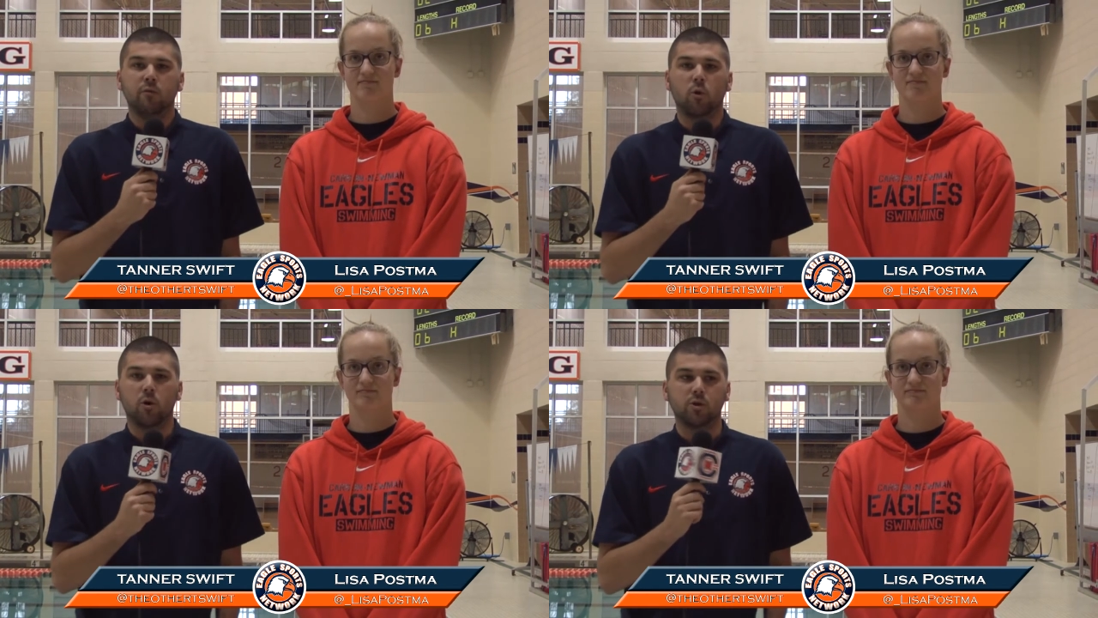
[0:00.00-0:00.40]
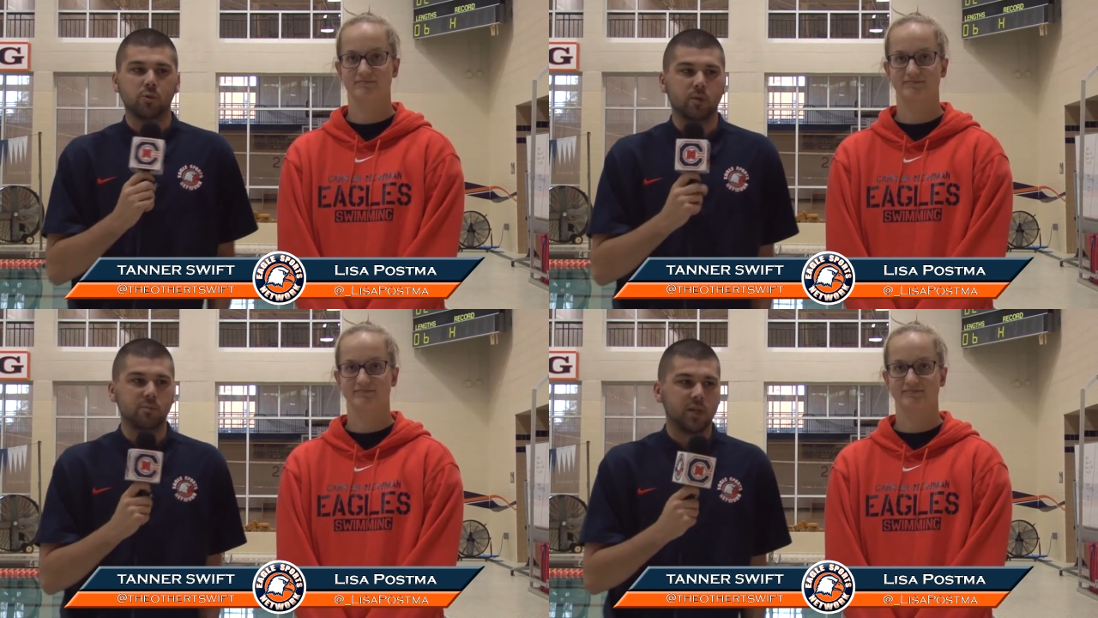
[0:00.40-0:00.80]
Speaker 1: for her
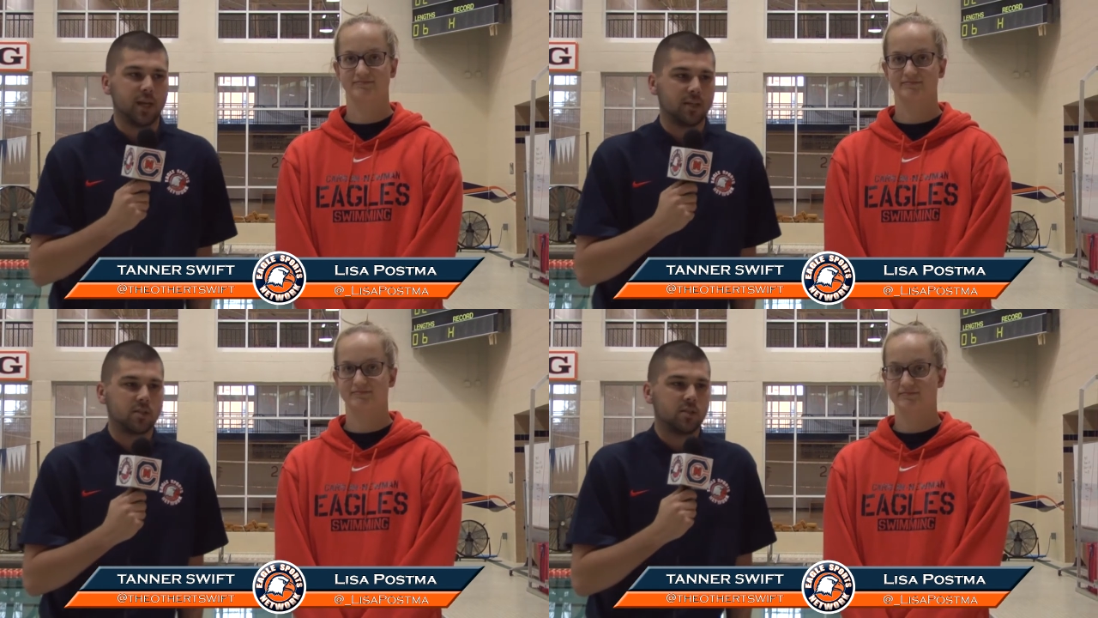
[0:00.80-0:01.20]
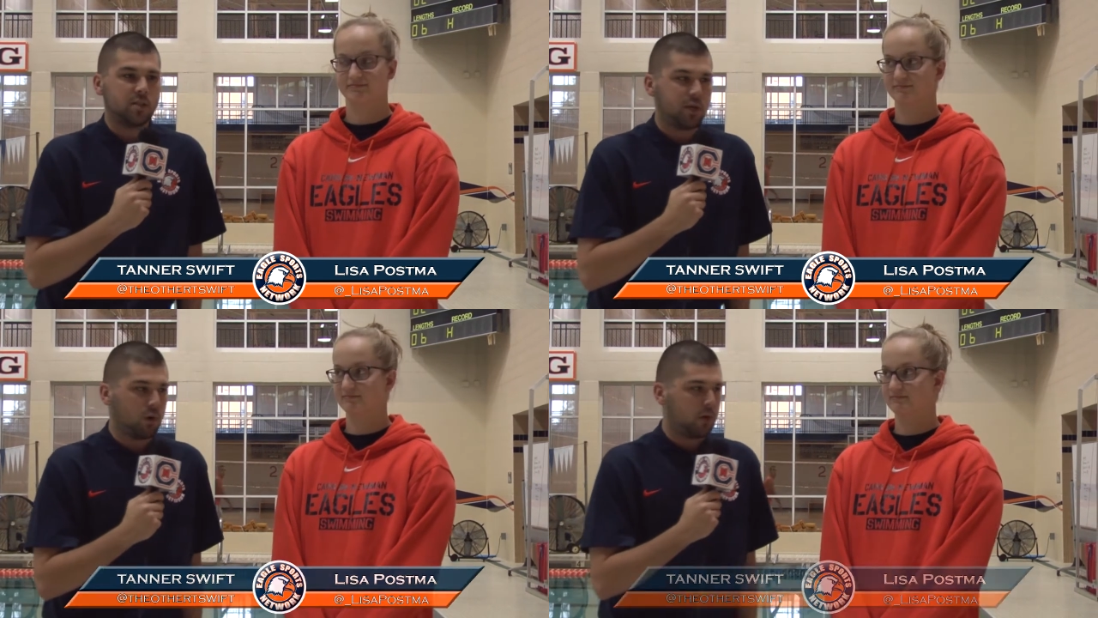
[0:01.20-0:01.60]
swims against
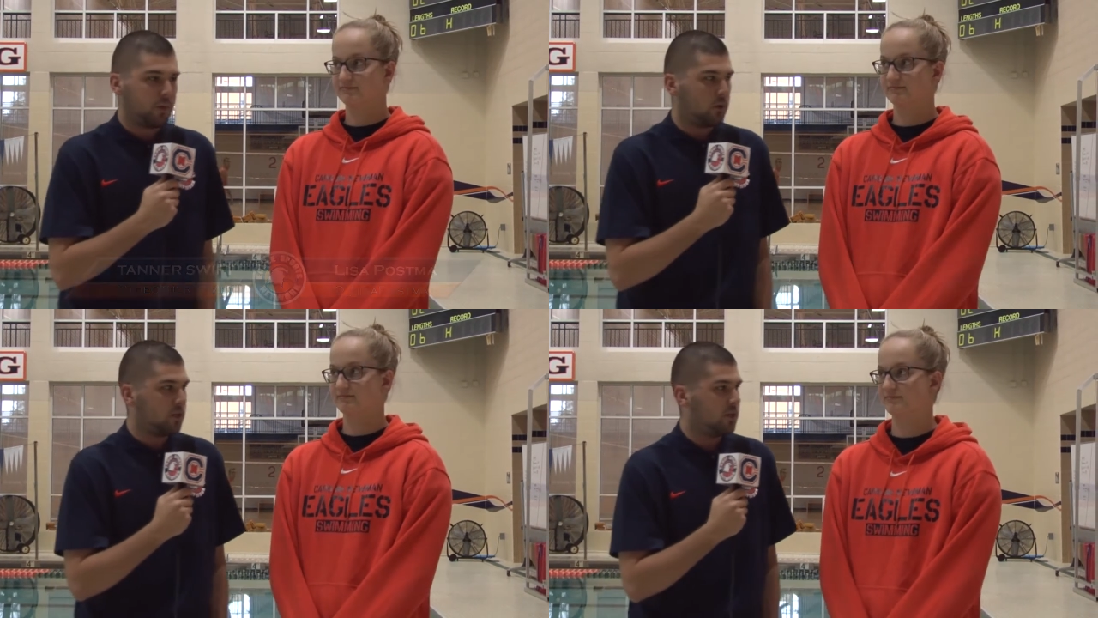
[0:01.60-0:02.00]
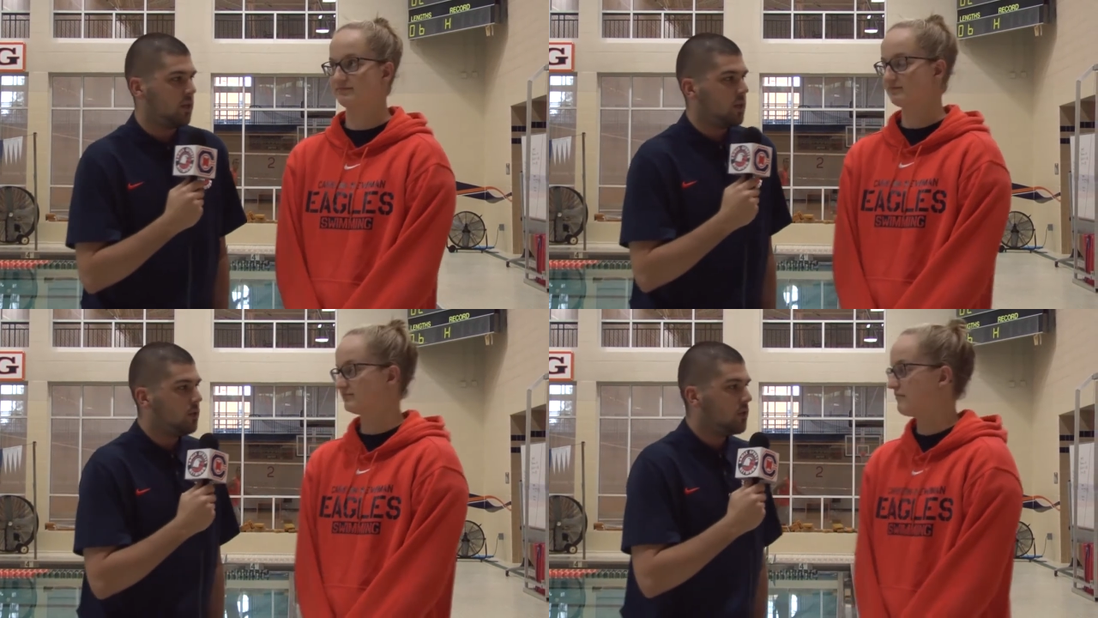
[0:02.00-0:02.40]
D1 opponents
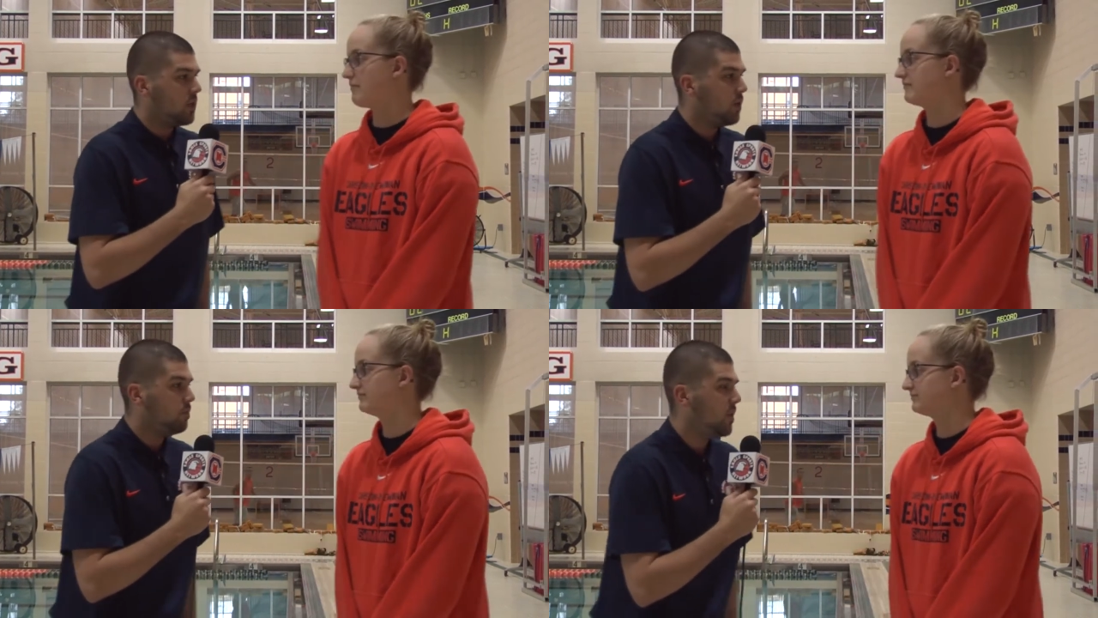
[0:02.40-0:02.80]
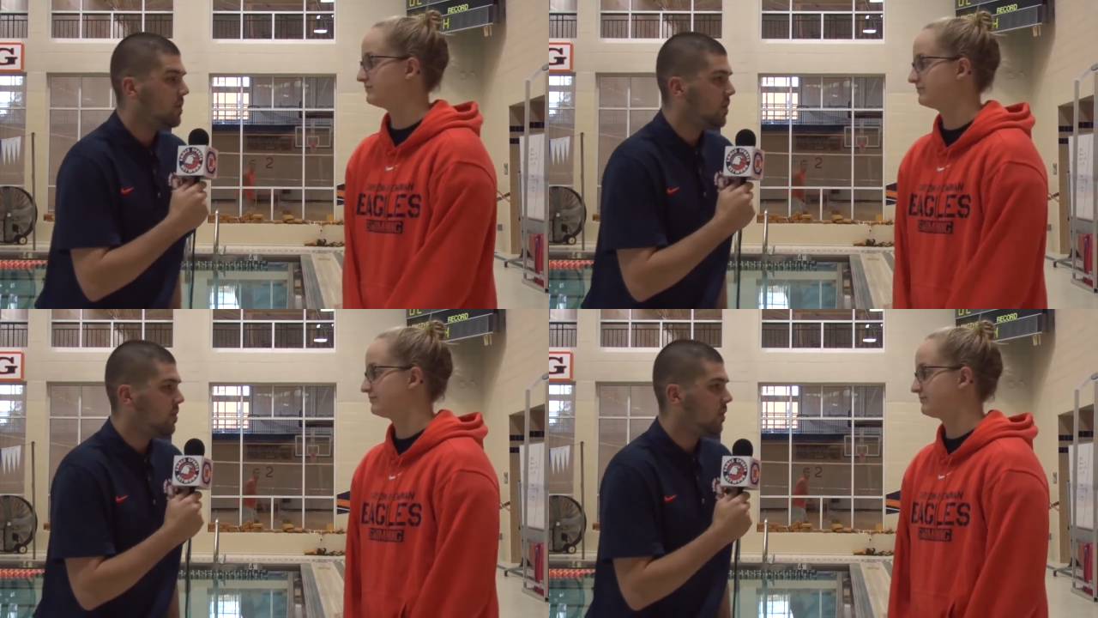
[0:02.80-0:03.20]
in the UT Midseason